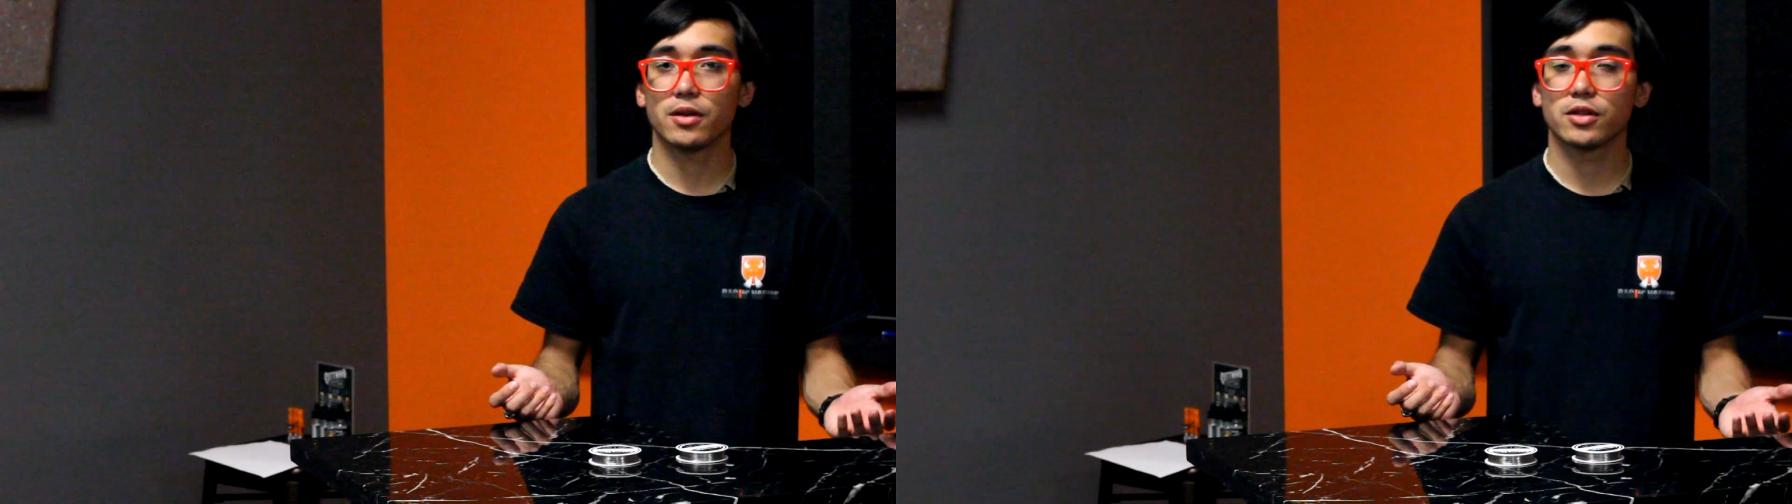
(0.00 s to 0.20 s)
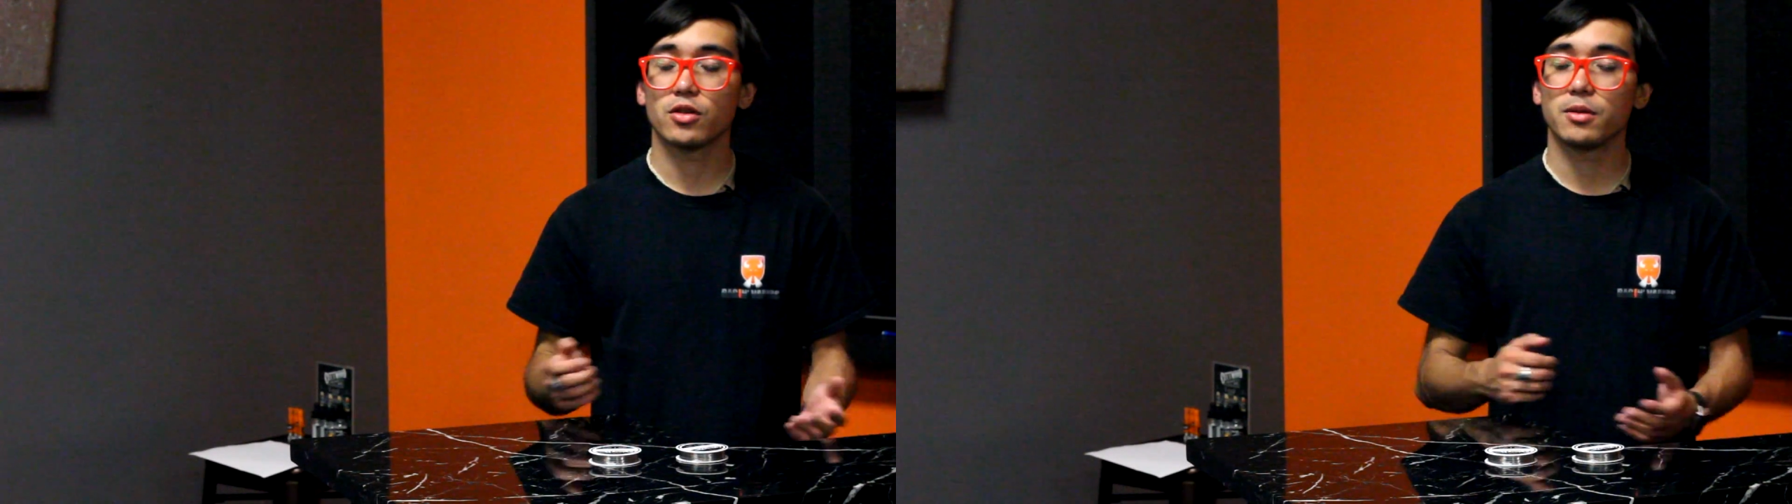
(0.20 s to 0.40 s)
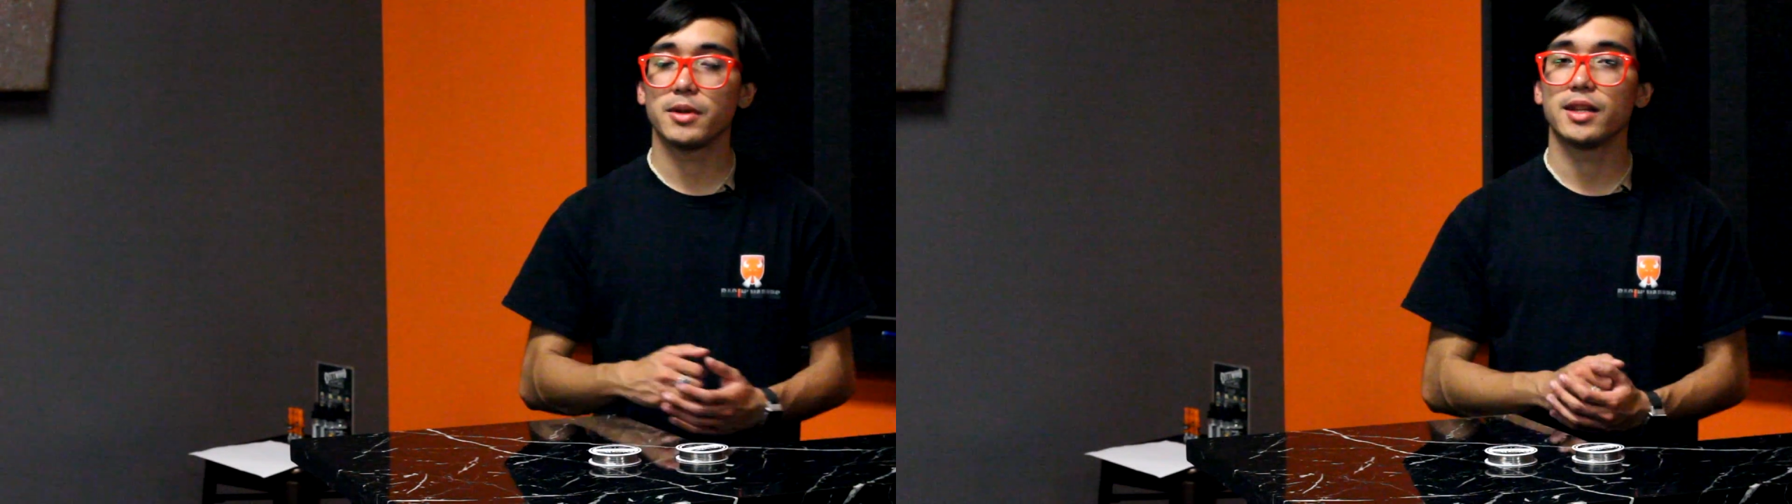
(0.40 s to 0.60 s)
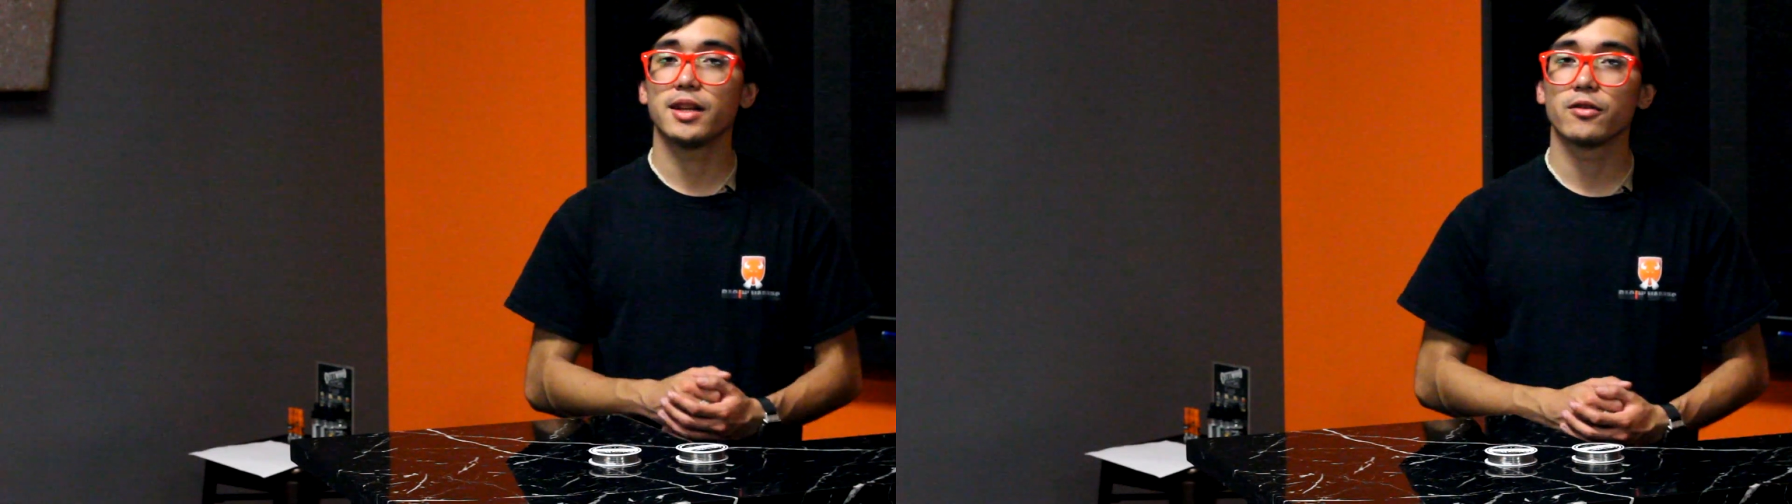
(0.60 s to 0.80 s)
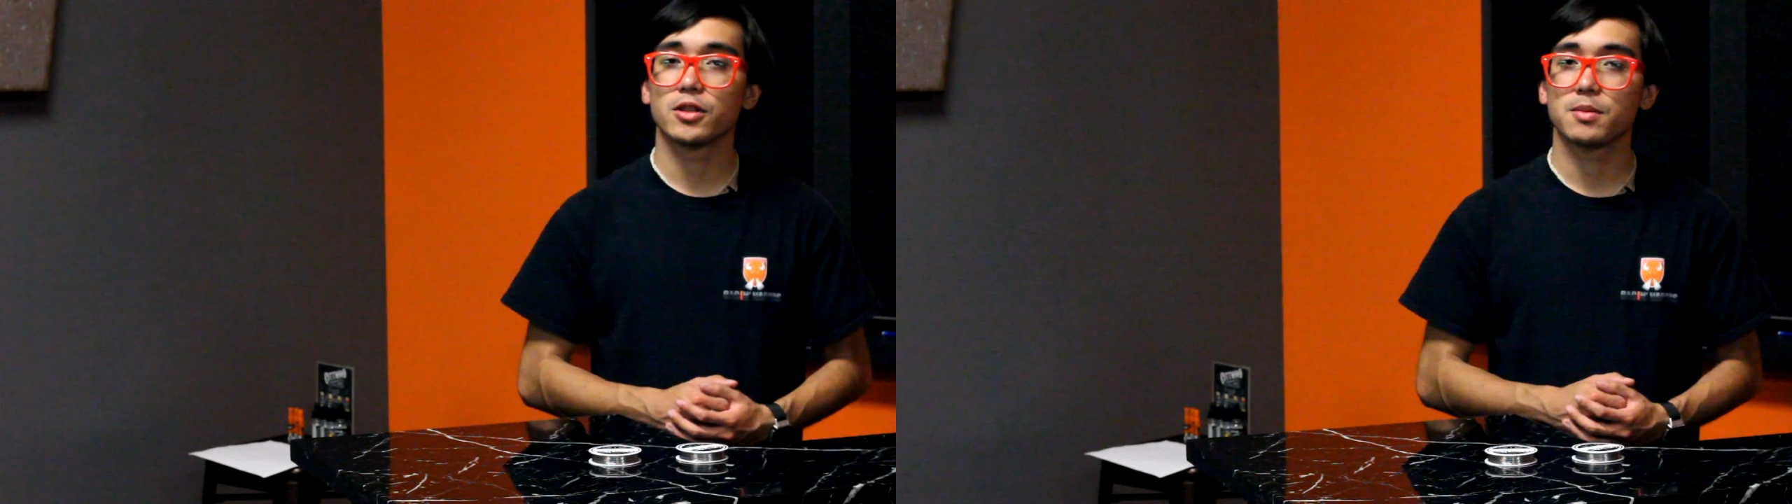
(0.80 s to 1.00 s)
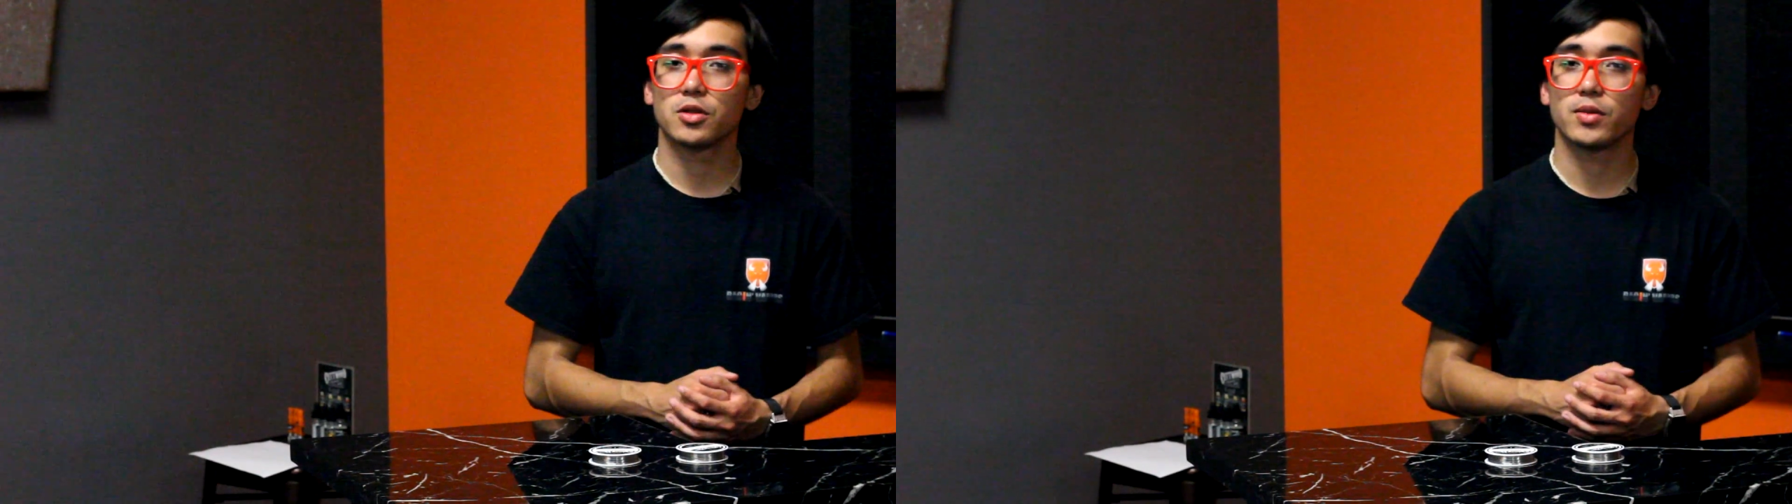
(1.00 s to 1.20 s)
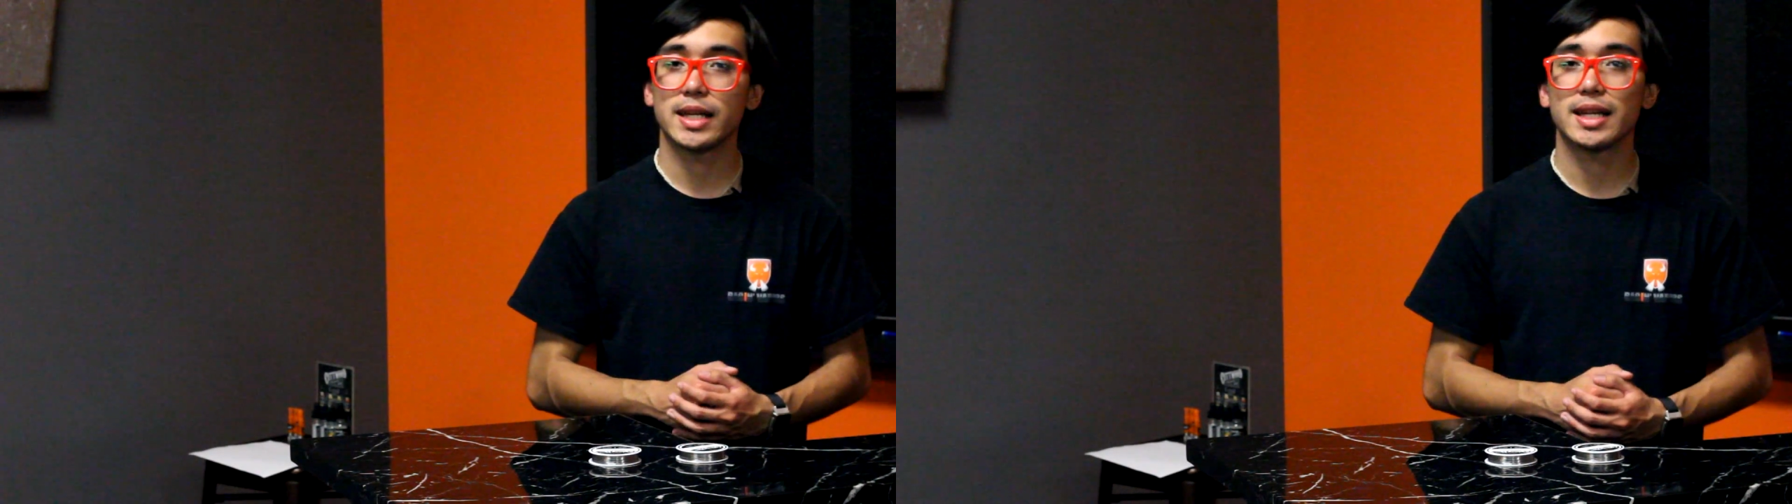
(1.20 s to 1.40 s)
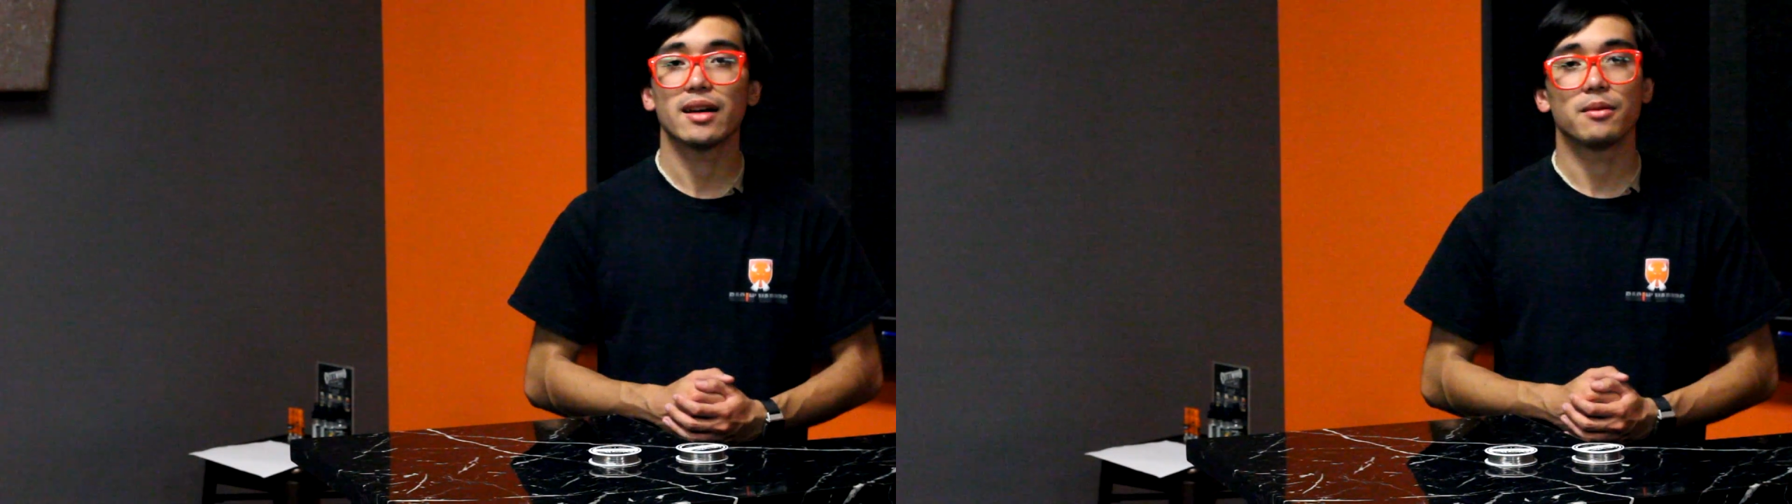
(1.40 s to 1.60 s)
It's going to be the difference between